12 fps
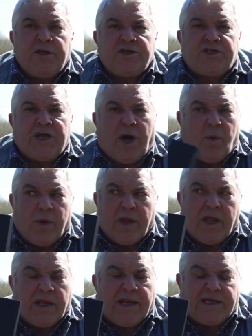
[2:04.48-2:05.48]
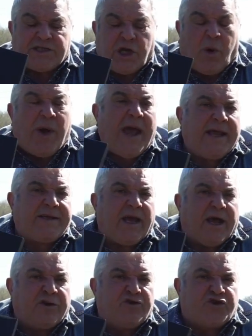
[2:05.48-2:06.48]
So, let's go ahead
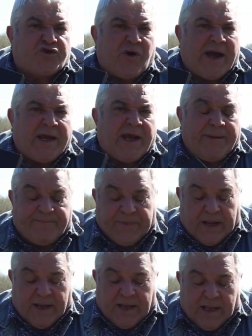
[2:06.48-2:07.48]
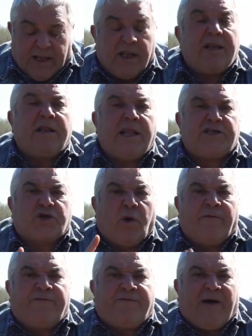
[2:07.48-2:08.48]
and try it. Let's
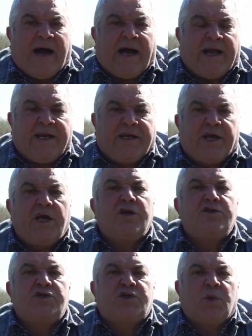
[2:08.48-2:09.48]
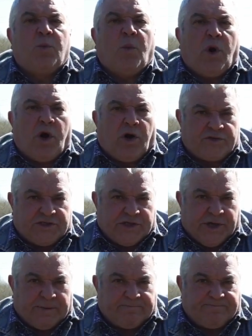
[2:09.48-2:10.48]
go and find some
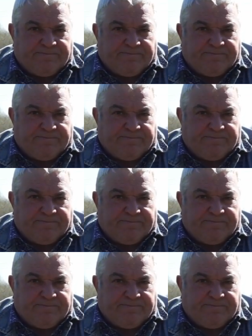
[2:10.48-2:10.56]
water.